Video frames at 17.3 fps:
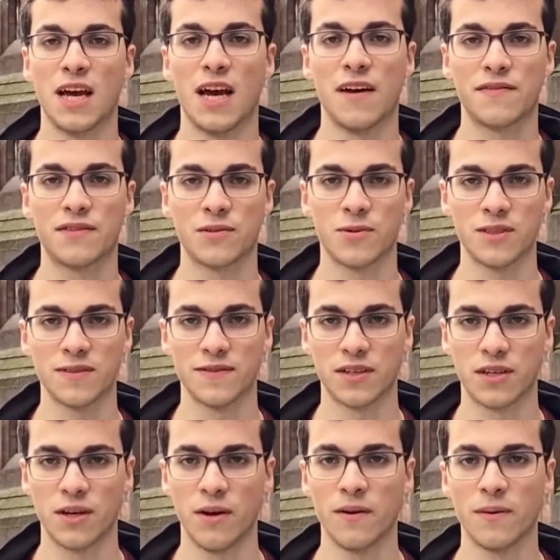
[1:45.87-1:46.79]
after one of the
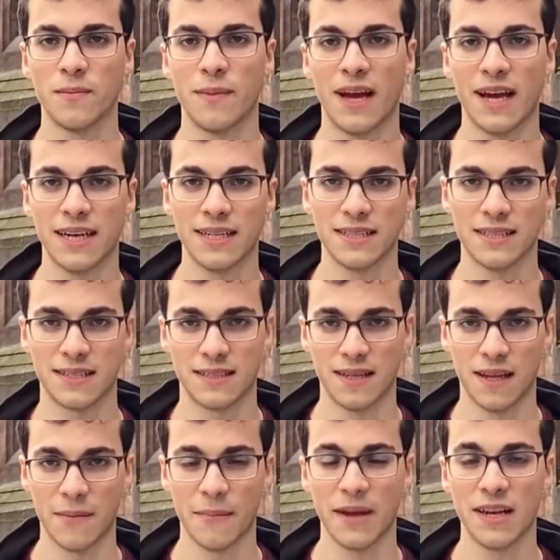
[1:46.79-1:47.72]
cotton magnates
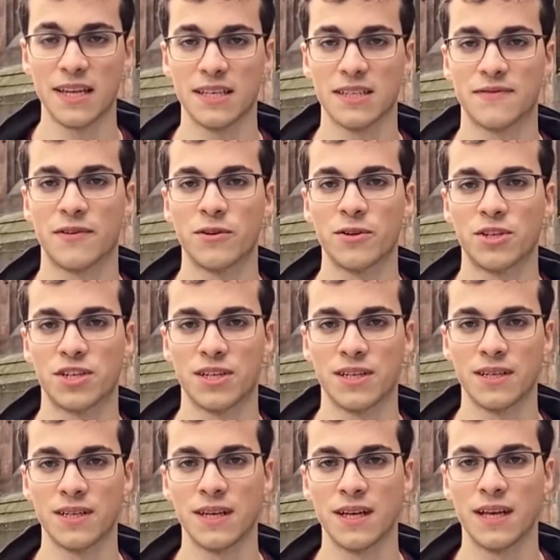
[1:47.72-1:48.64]
that made his
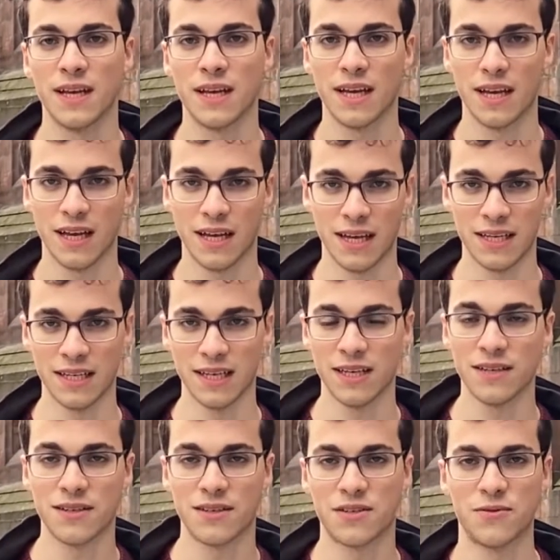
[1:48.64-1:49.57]
fortune in the
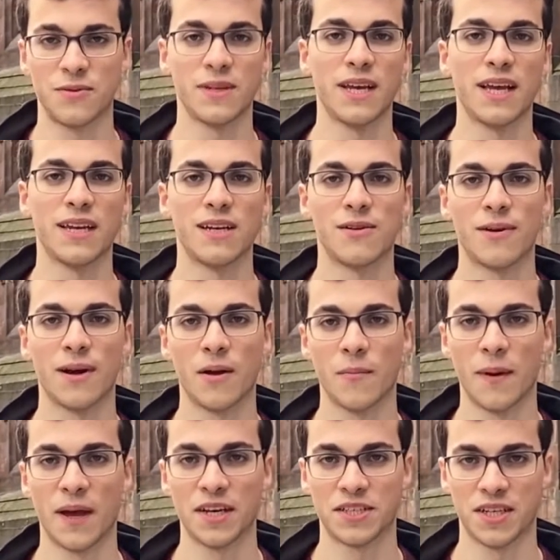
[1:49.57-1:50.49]
industry in and around
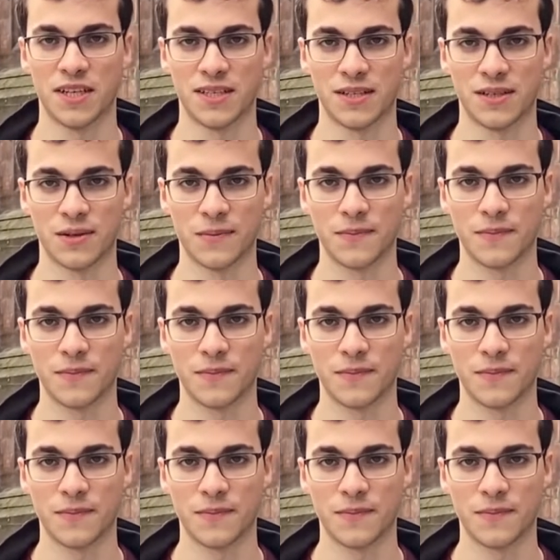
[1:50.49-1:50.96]
Manchester.